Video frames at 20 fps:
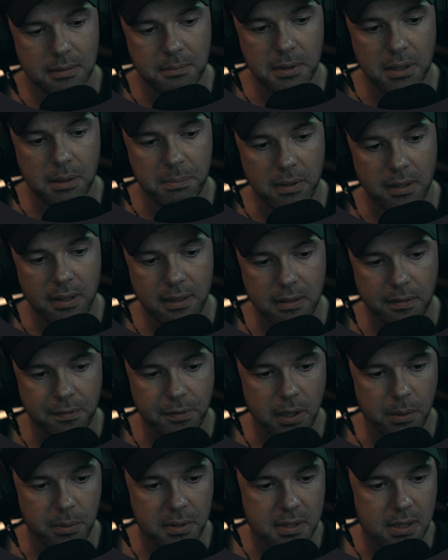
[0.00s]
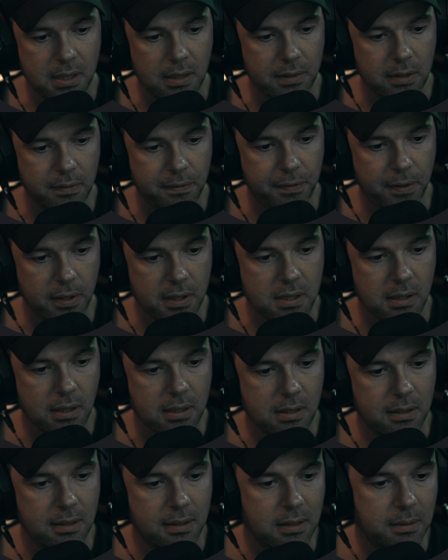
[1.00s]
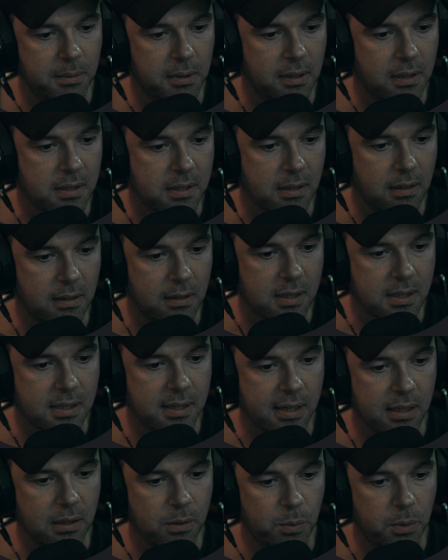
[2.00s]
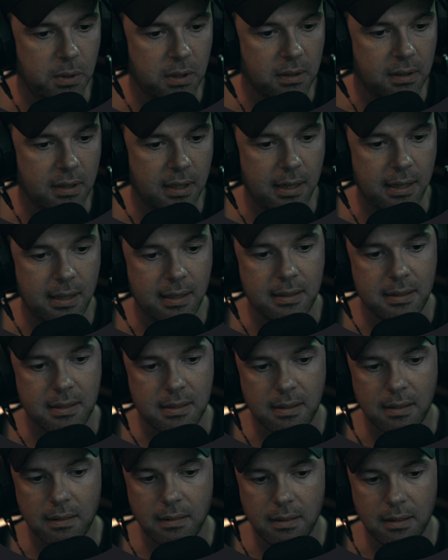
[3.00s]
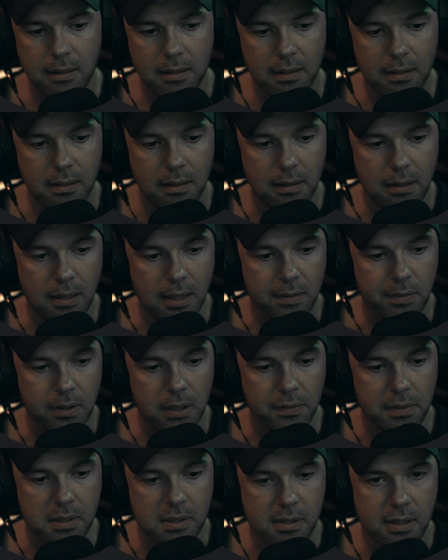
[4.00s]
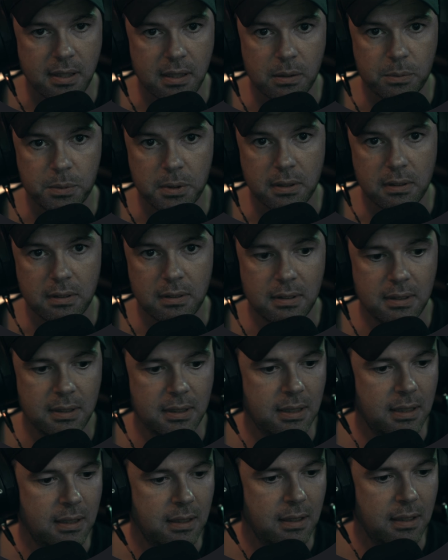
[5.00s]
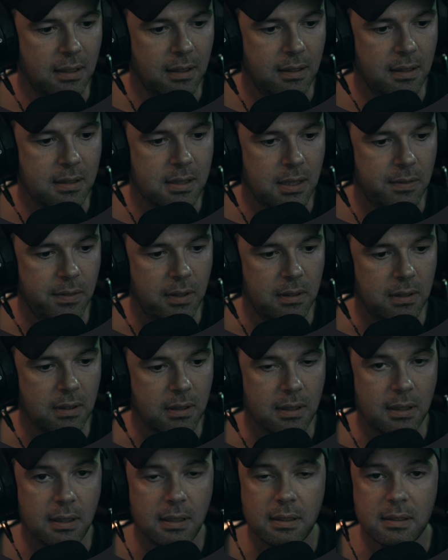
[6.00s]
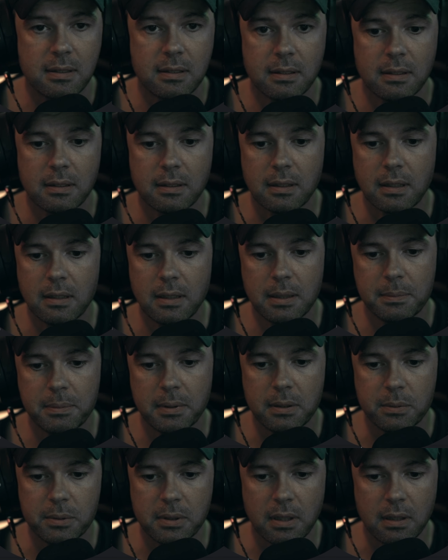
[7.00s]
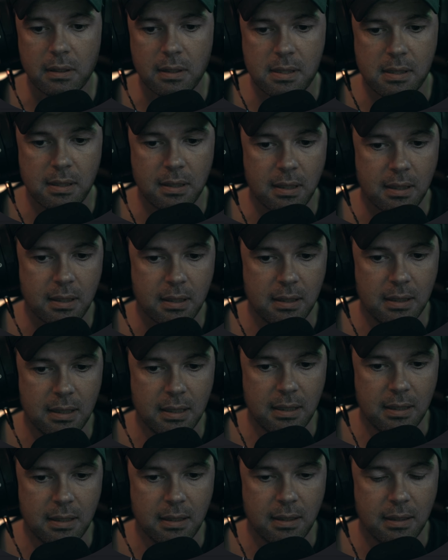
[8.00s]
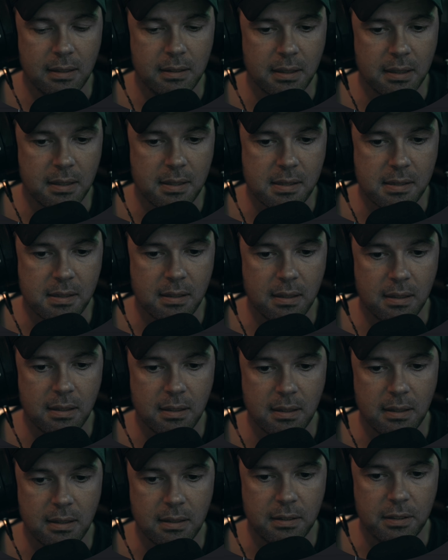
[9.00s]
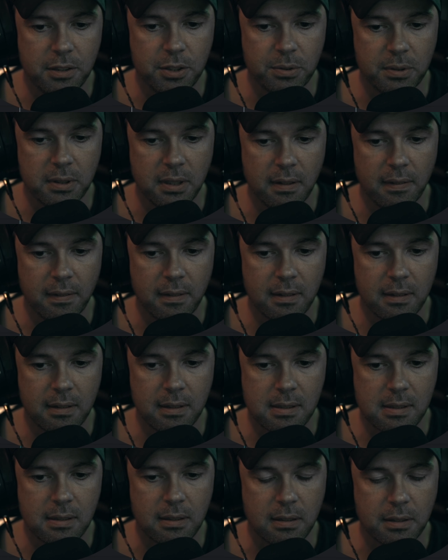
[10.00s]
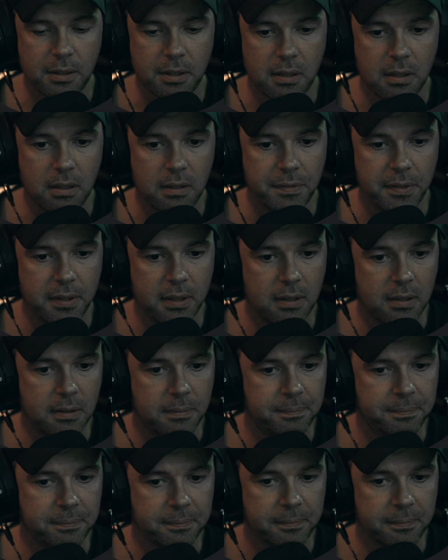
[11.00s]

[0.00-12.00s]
manipulate the frequency of the first oscillator, but also the second one and the level of the second one. Let's have a look at the clip and what it looks like. And you can see I drew in this little curve here.